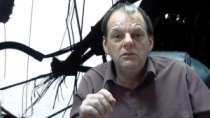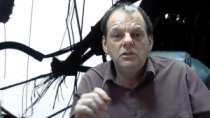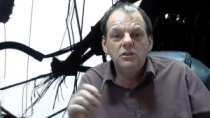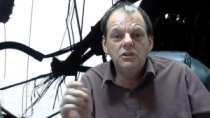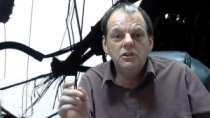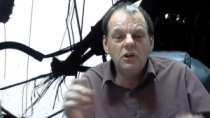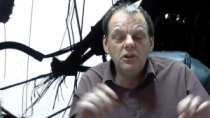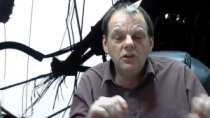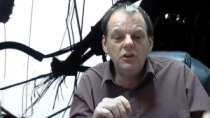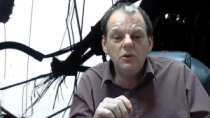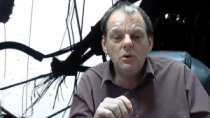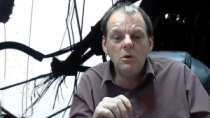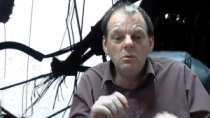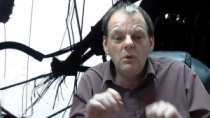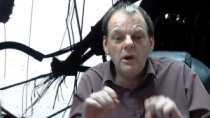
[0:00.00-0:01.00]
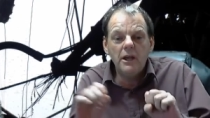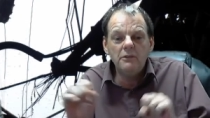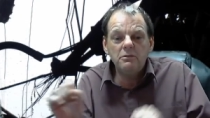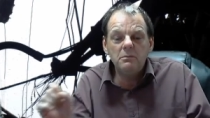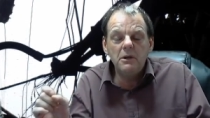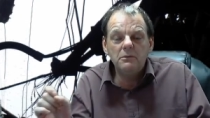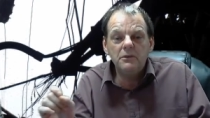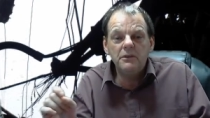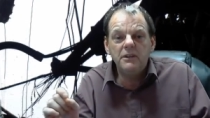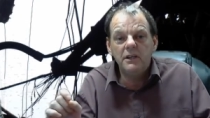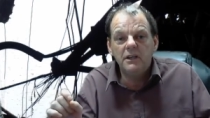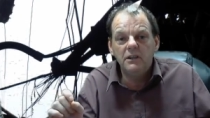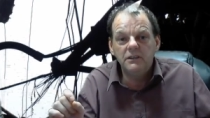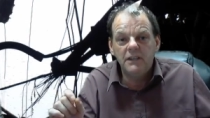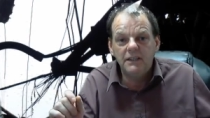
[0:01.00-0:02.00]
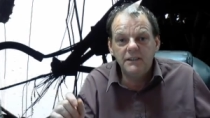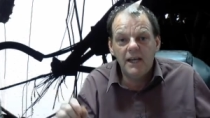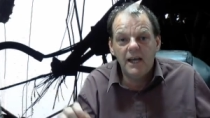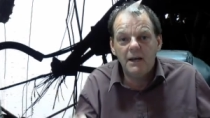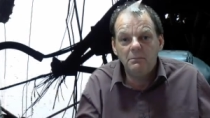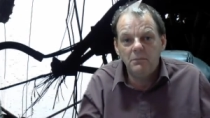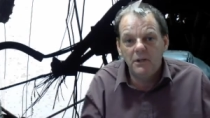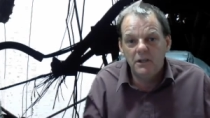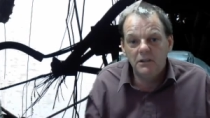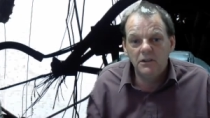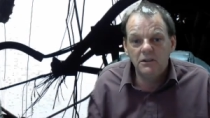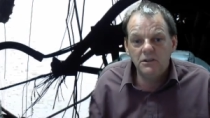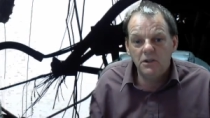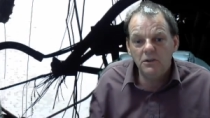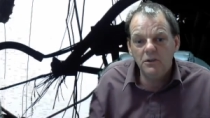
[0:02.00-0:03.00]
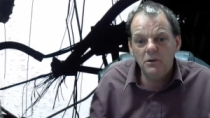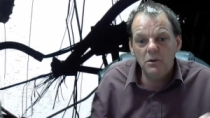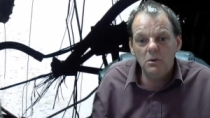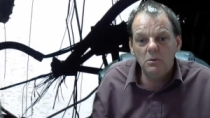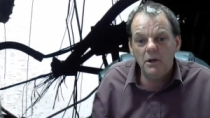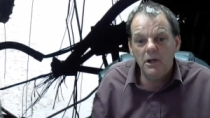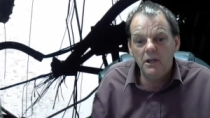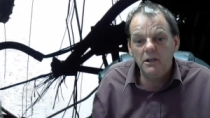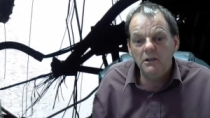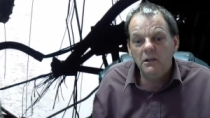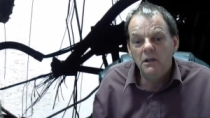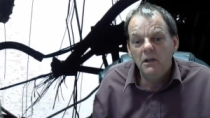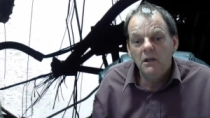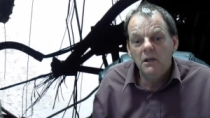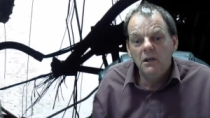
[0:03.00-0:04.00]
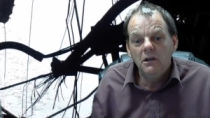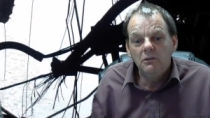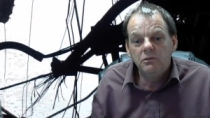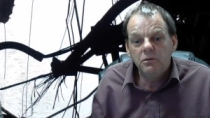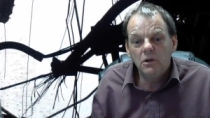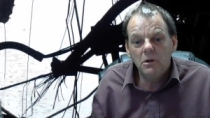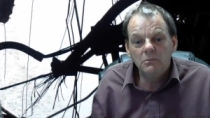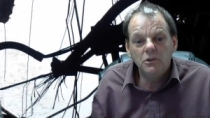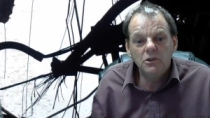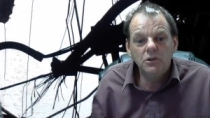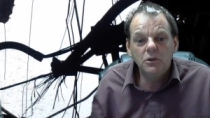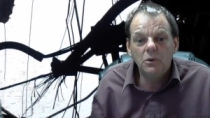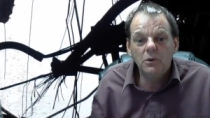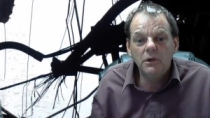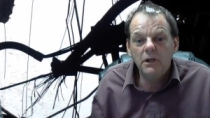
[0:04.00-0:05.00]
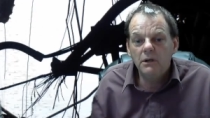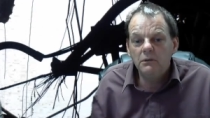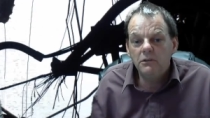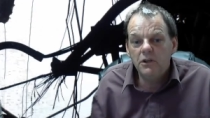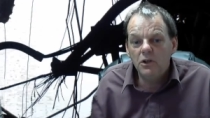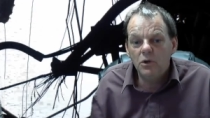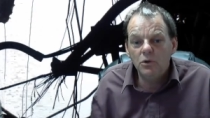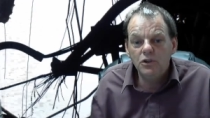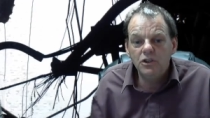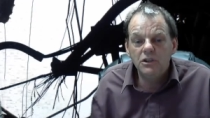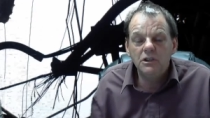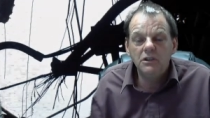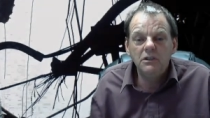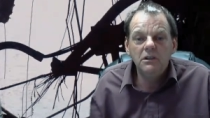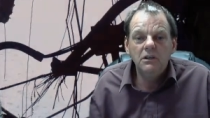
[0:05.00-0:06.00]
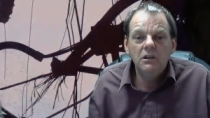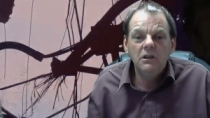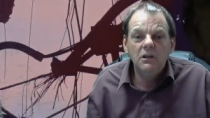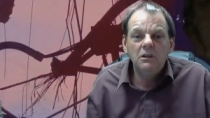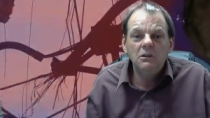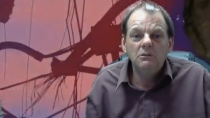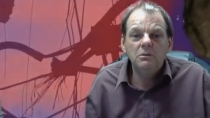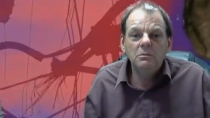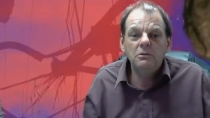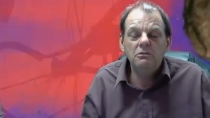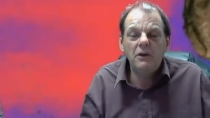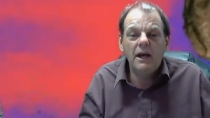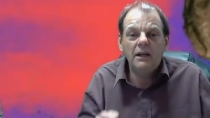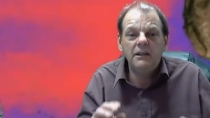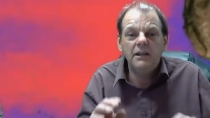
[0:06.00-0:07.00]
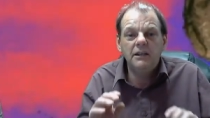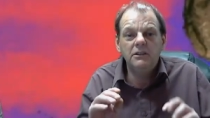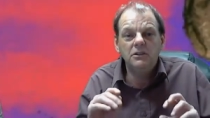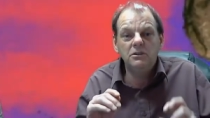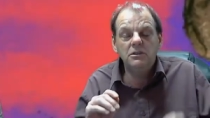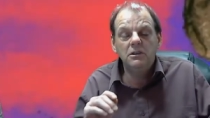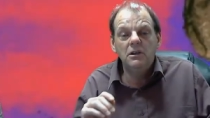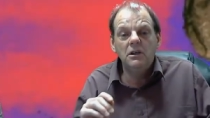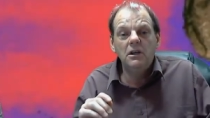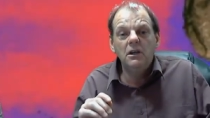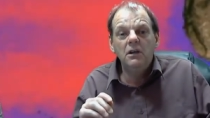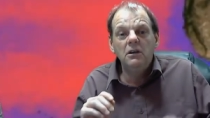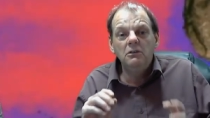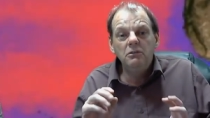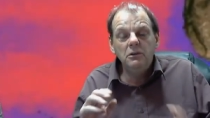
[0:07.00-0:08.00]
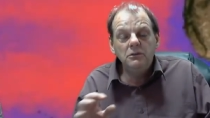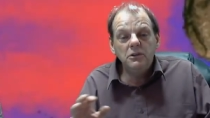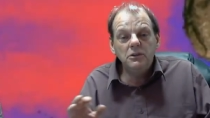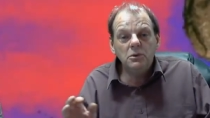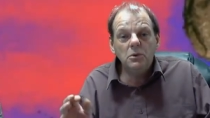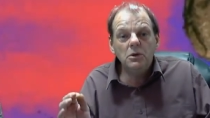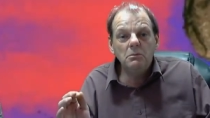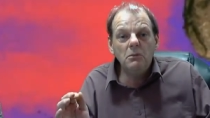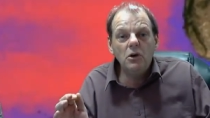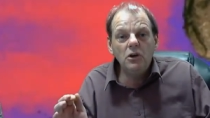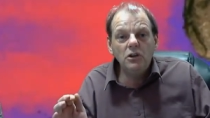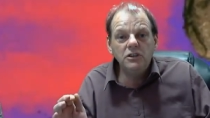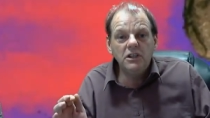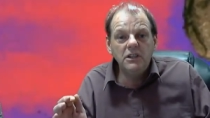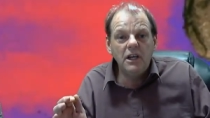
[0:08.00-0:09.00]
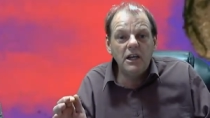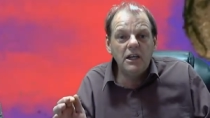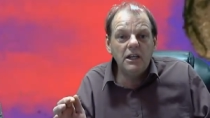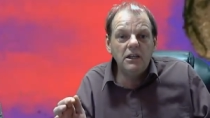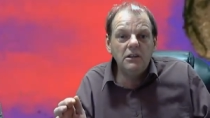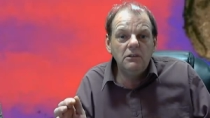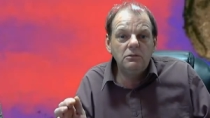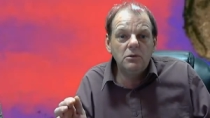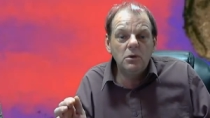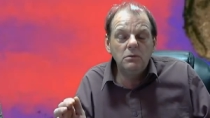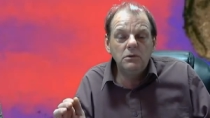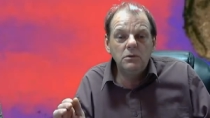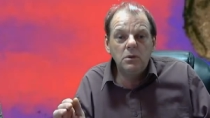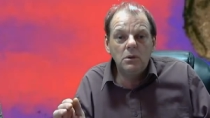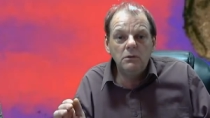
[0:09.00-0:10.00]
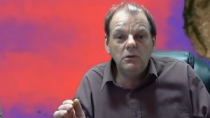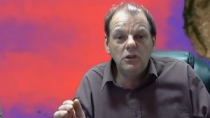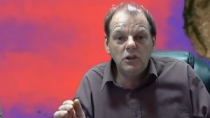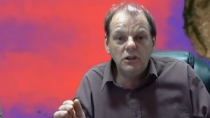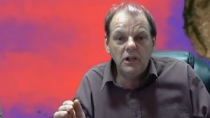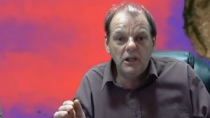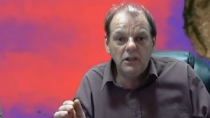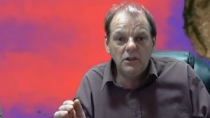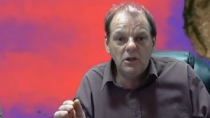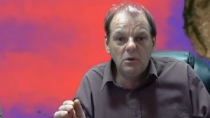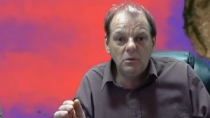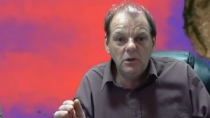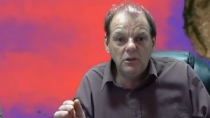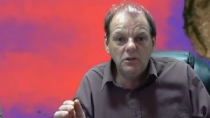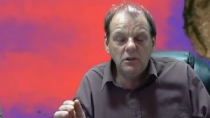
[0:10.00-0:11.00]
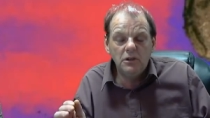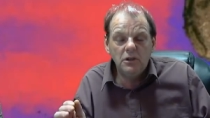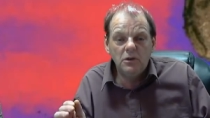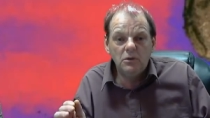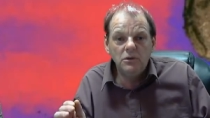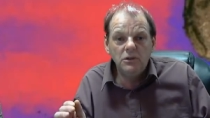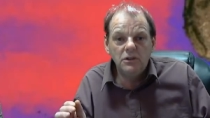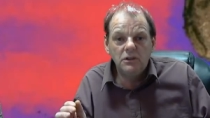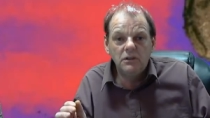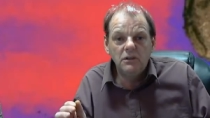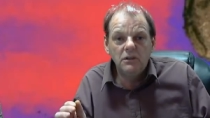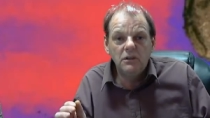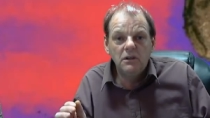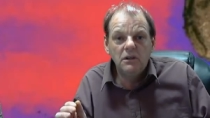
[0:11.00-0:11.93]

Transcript: to suck you away from everything else that's happening, to suck you away from the story of the ocean, from the fact that there's 50 square miles a day for over 1,200 days going into the ocean.